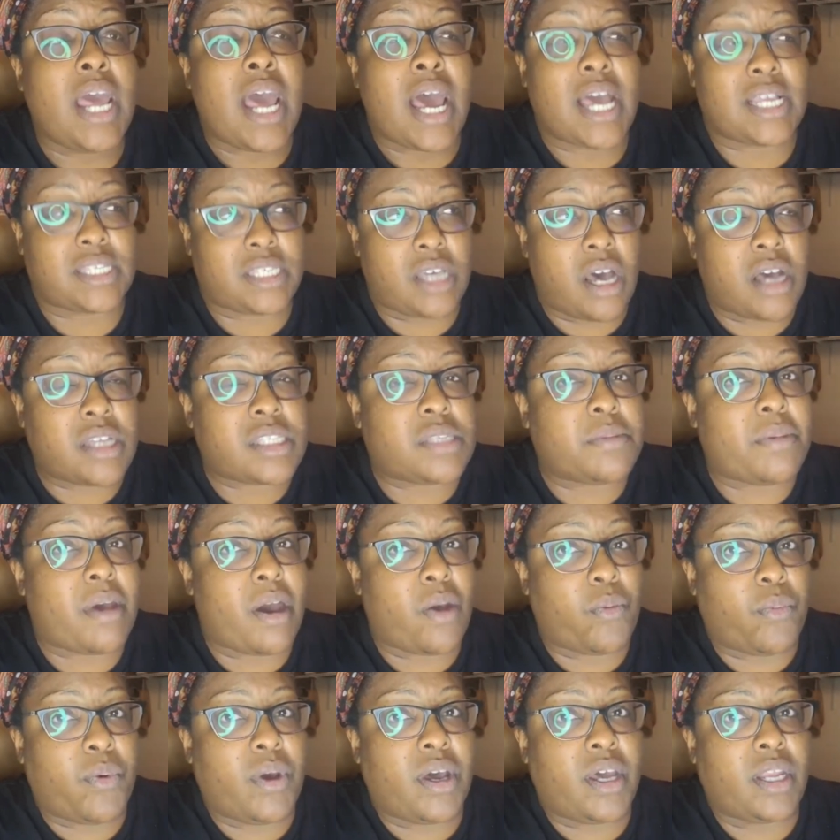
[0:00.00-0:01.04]
I talked
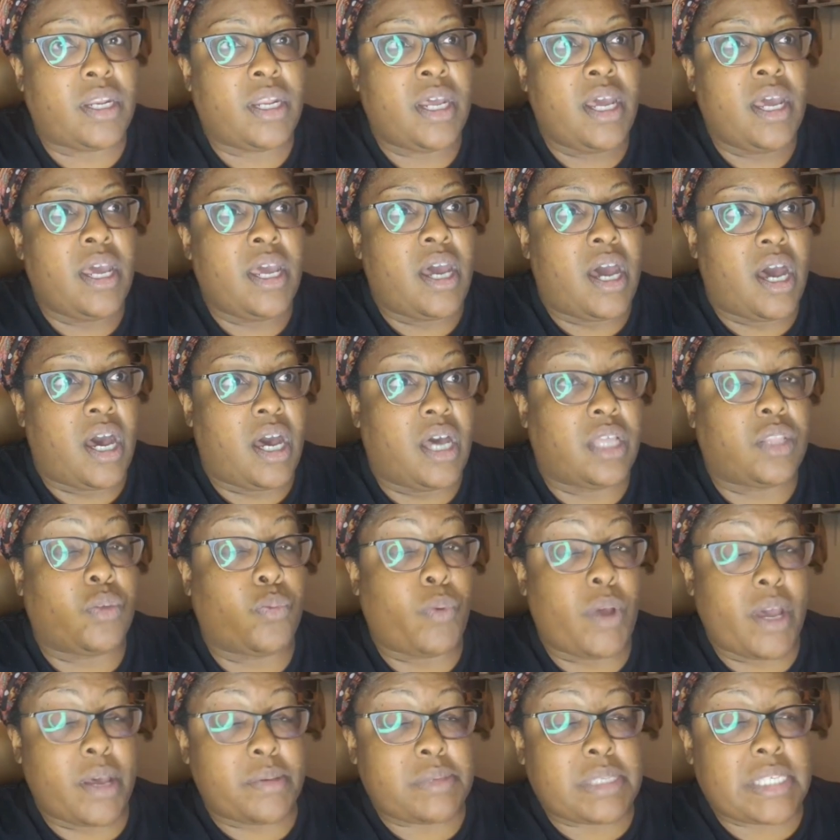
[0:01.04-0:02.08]
about what the
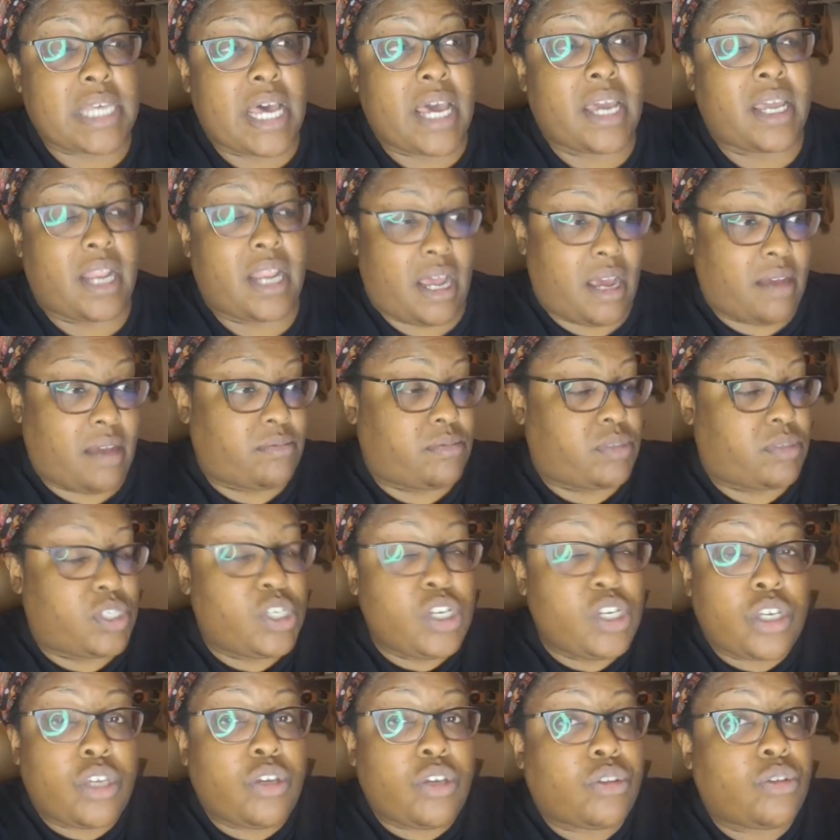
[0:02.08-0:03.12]
website, I
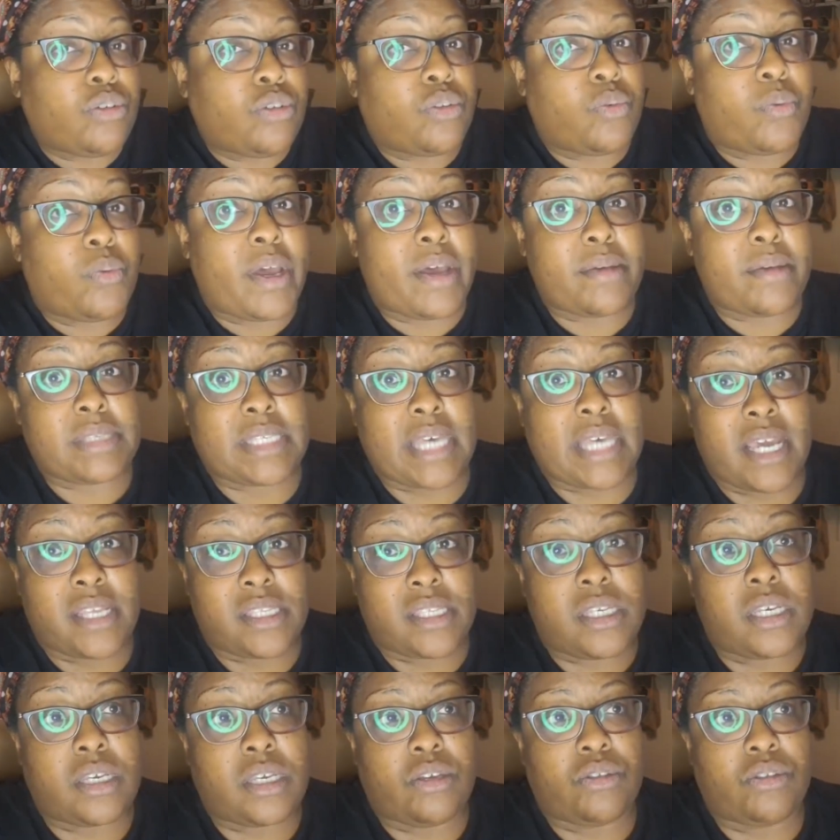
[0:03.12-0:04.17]
took you through the
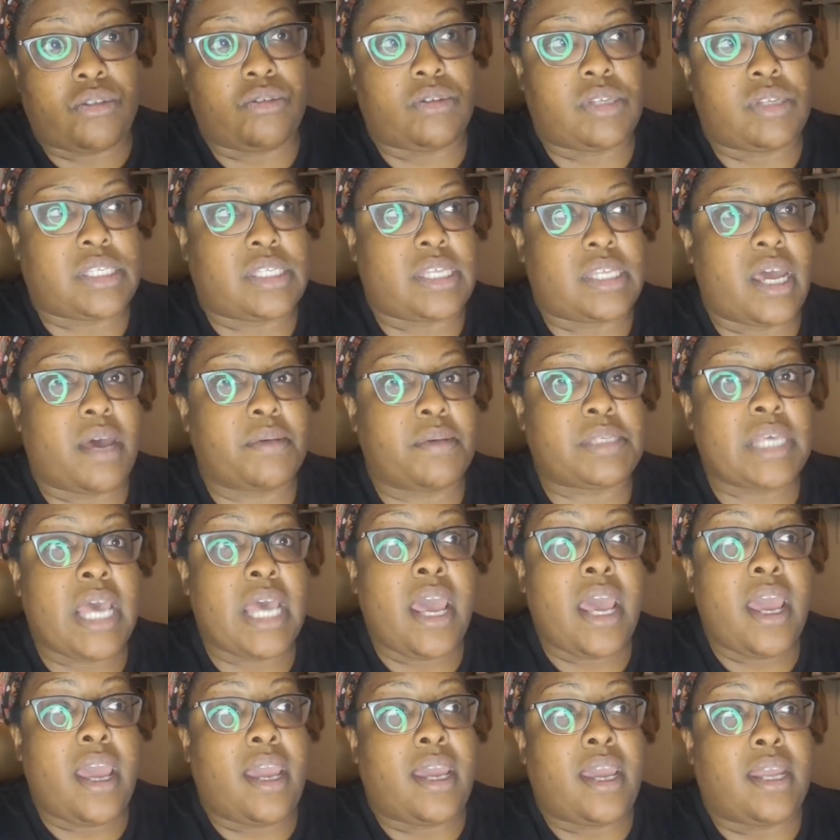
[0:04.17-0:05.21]
website, took you through the steps,
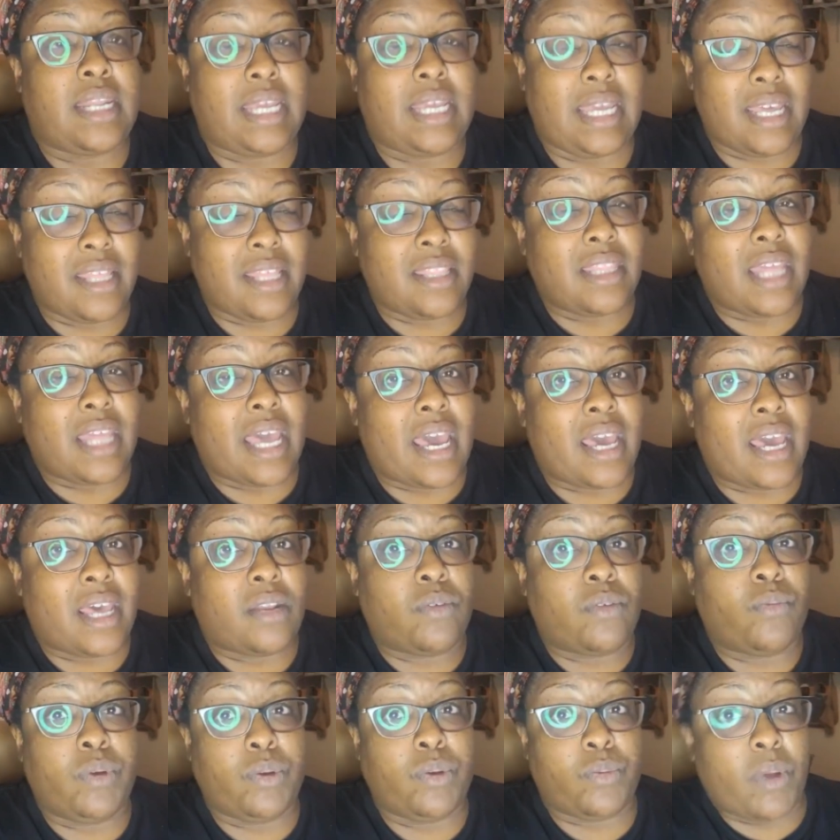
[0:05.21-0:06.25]
and in
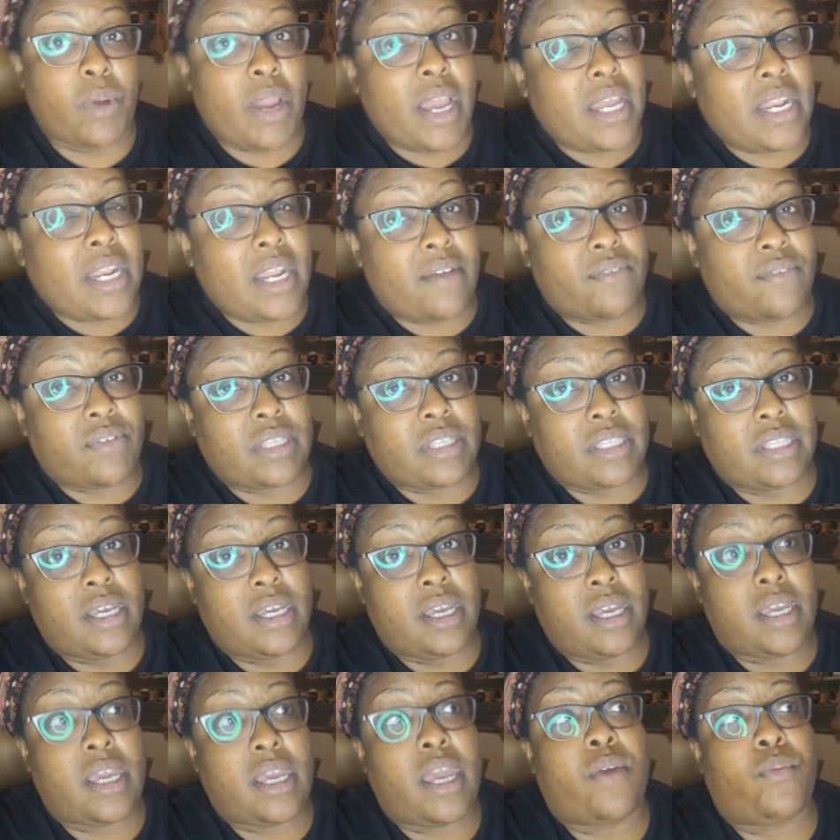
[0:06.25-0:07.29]
that we read
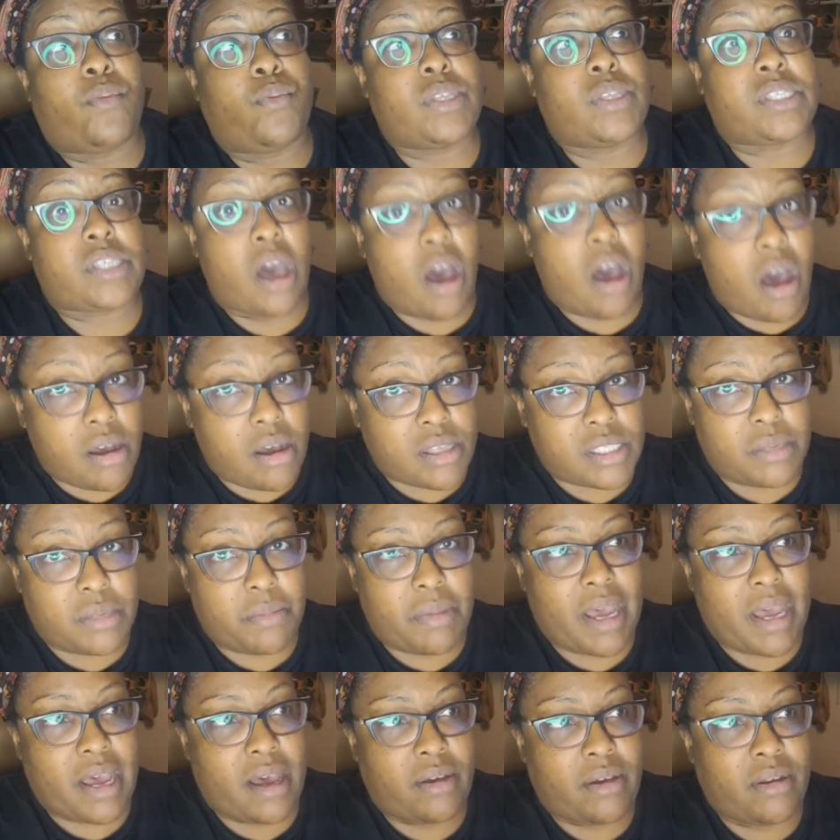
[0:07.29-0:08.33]
everything and we talked
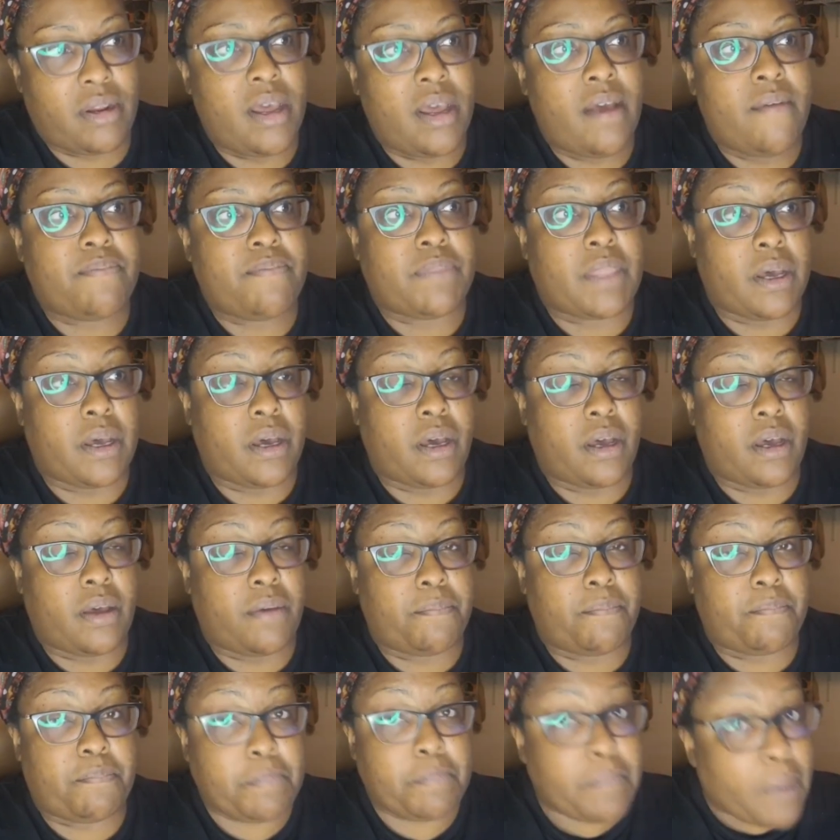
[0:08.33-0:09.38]
about
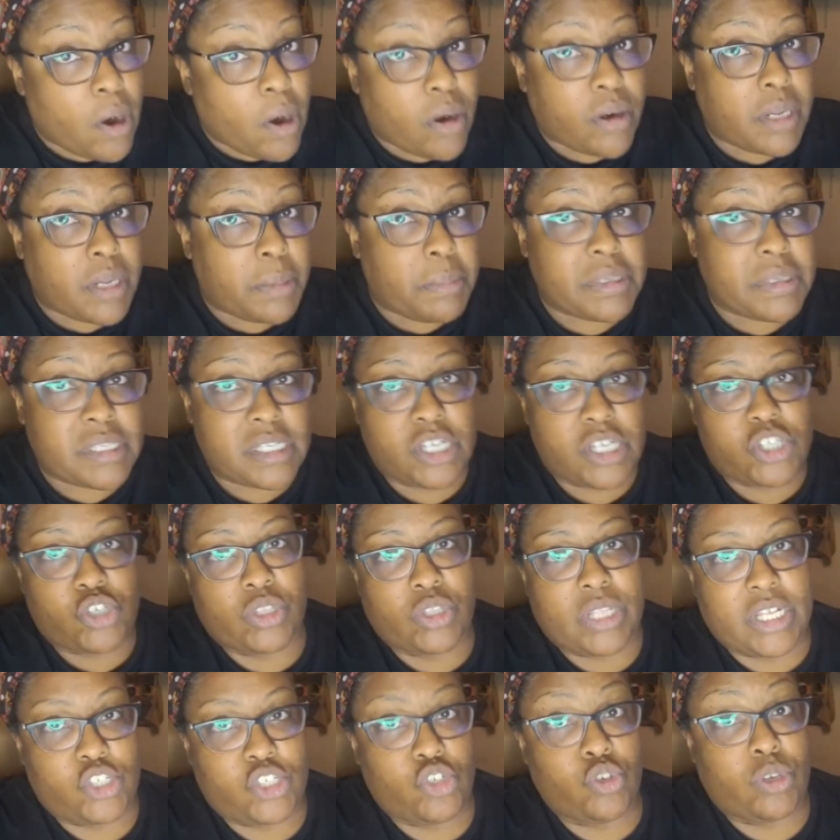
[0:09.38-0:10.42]
the earning
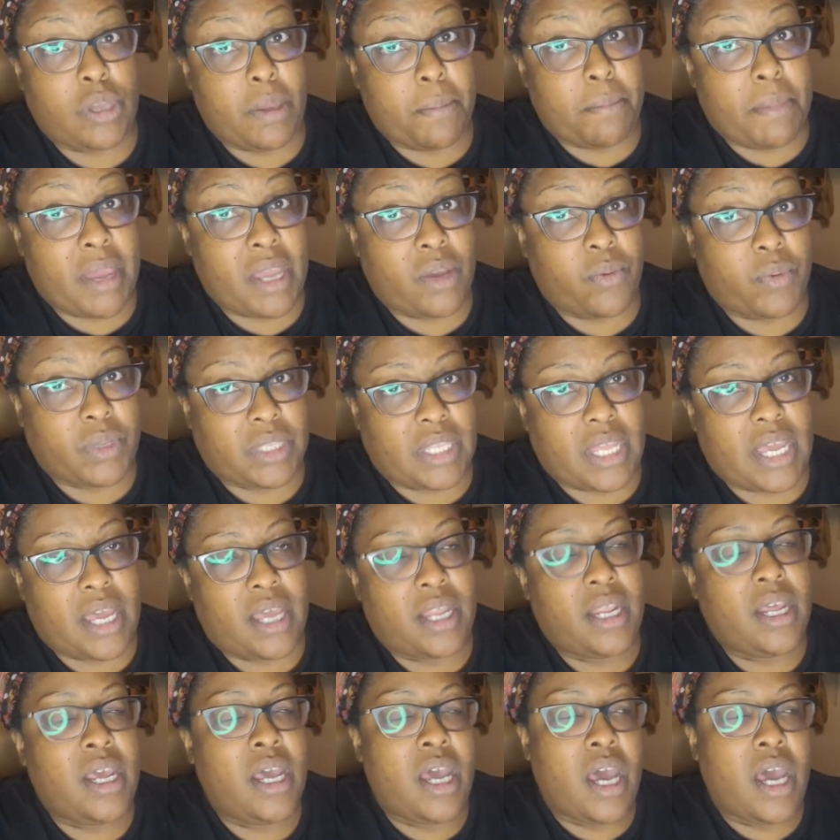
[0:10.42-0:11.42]
potential that you can make with that.